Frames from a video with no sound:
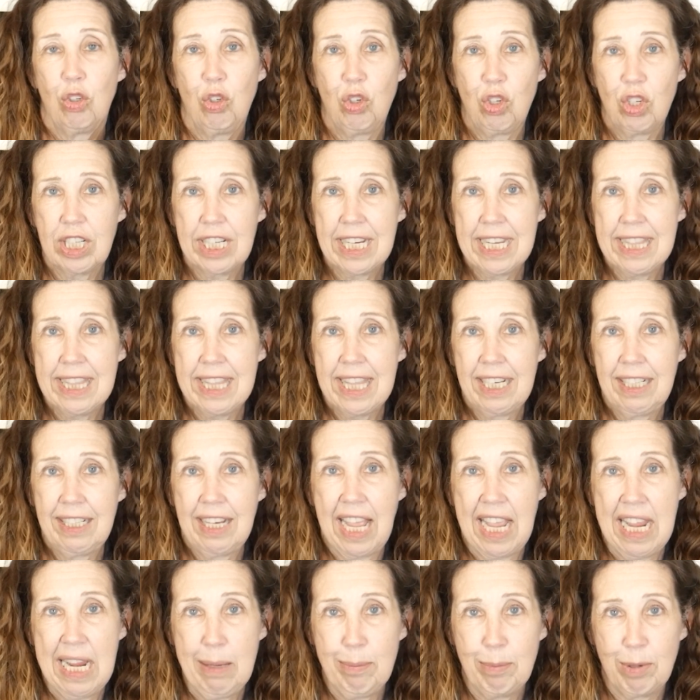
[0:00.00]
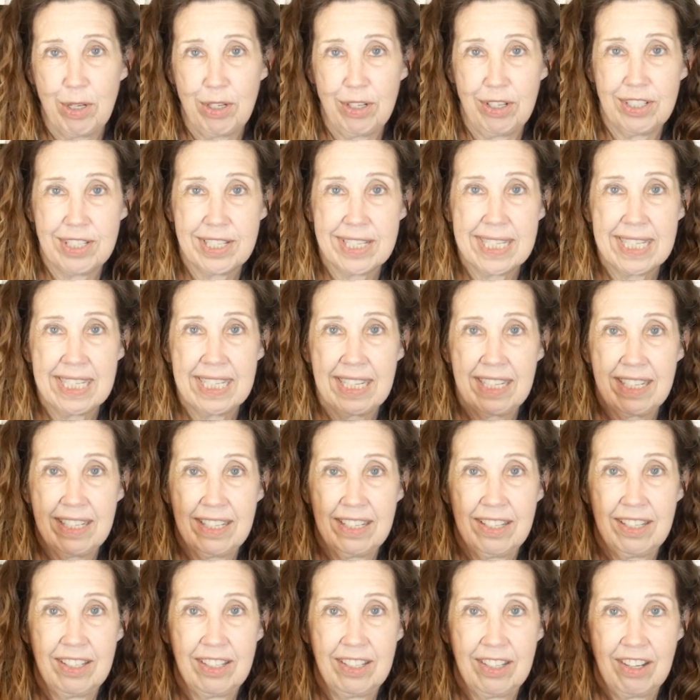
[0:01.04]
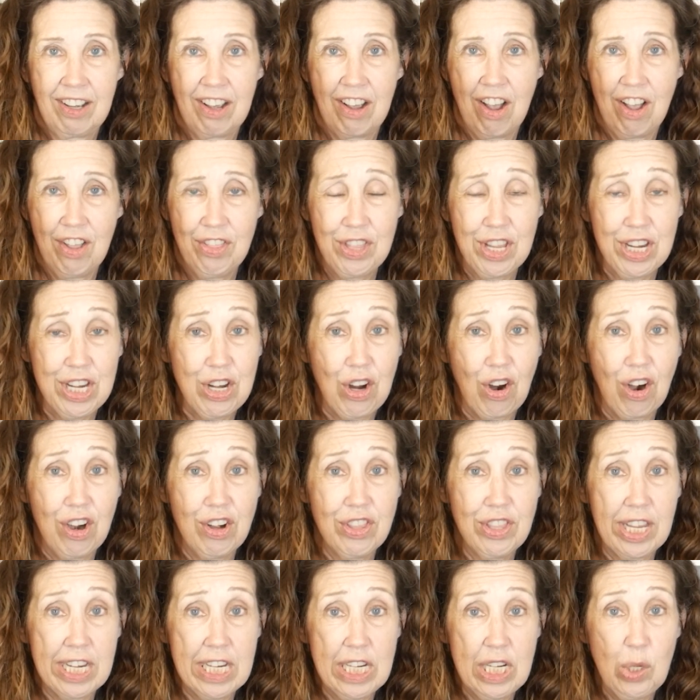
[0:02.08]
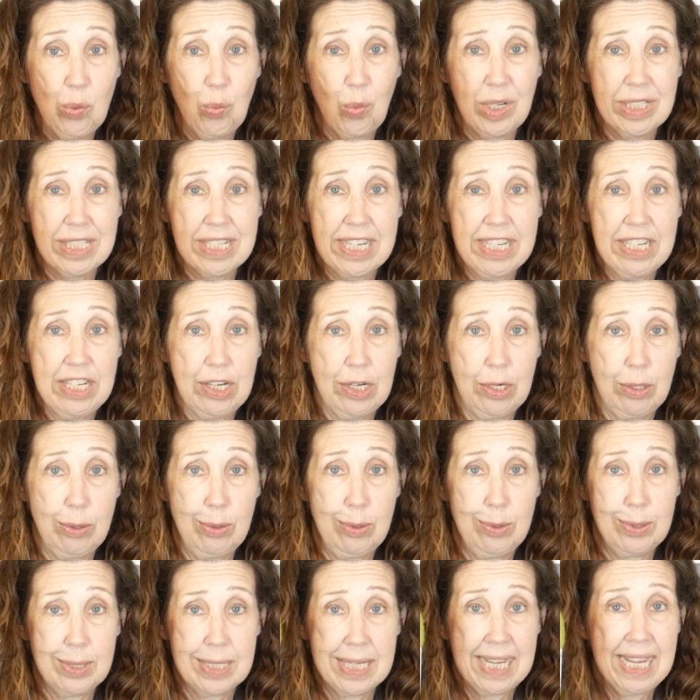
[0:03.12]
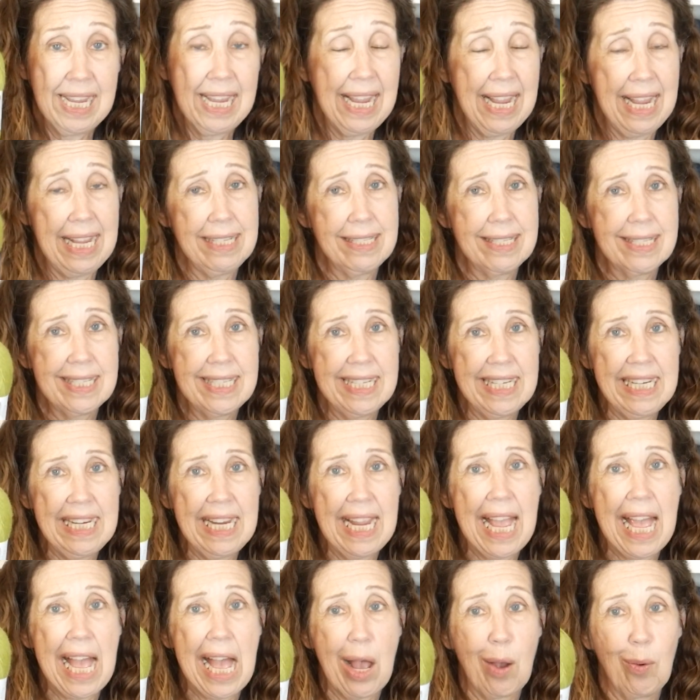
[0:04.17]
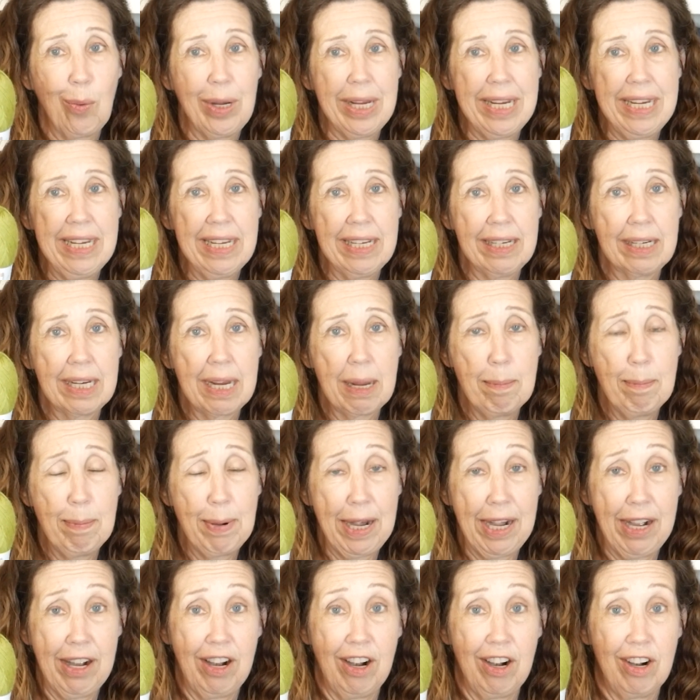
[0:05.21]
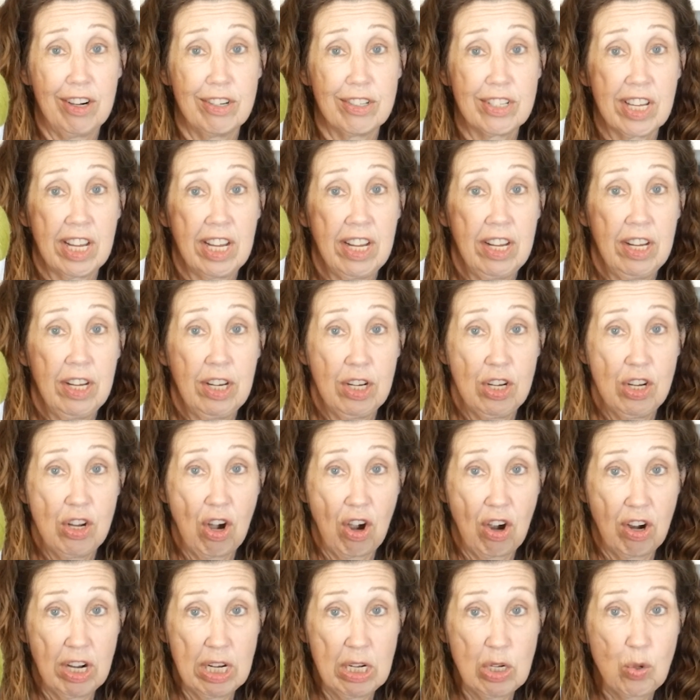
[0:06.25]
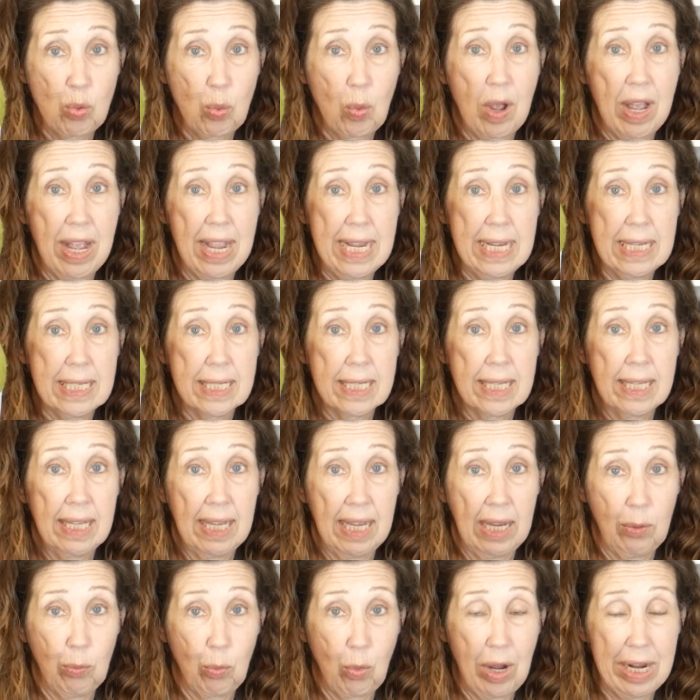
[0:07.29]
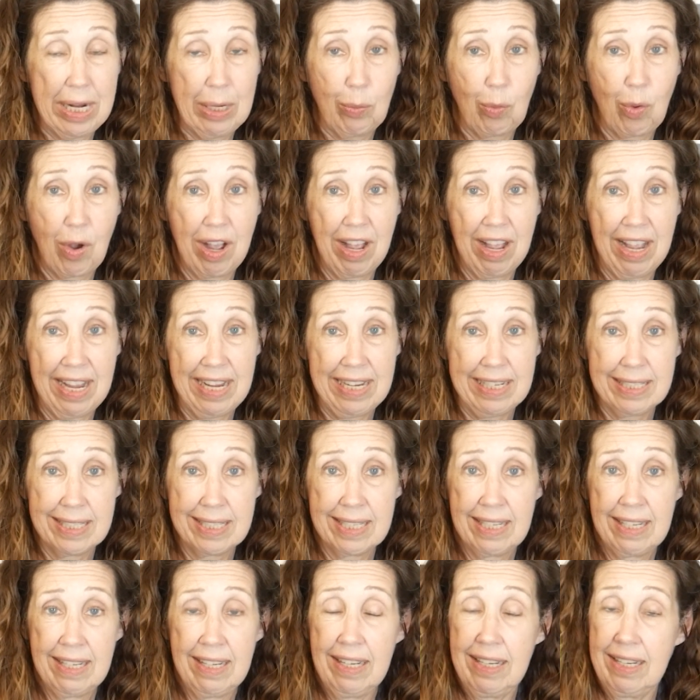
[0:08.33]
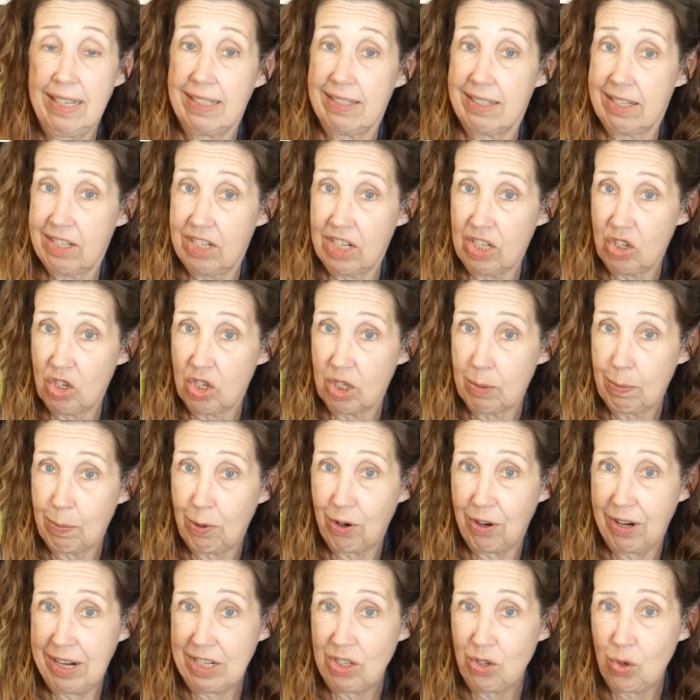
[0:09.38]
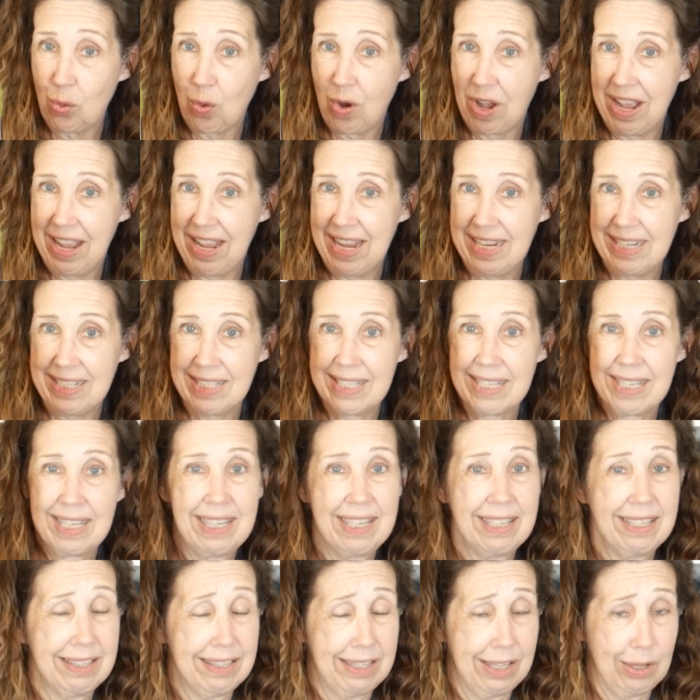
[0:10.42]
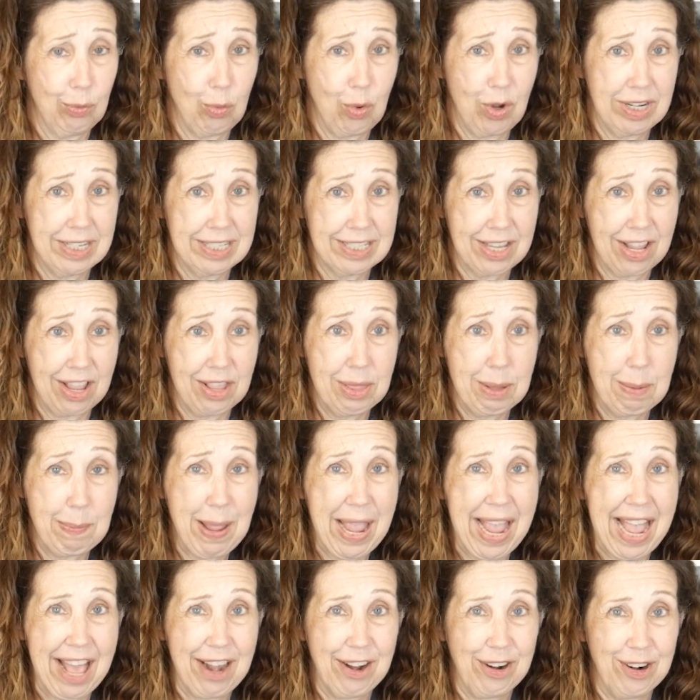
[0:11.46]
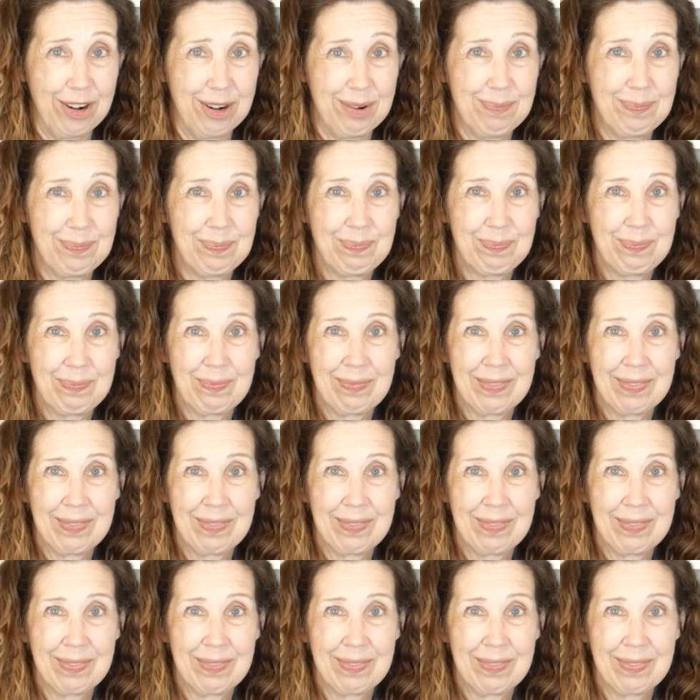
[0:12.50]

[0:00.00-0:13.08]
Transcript: look at the labels on the yarn that you want to use and see how it compares yardage wise and weight wise, stitches per inch wise, than what is on the pattern.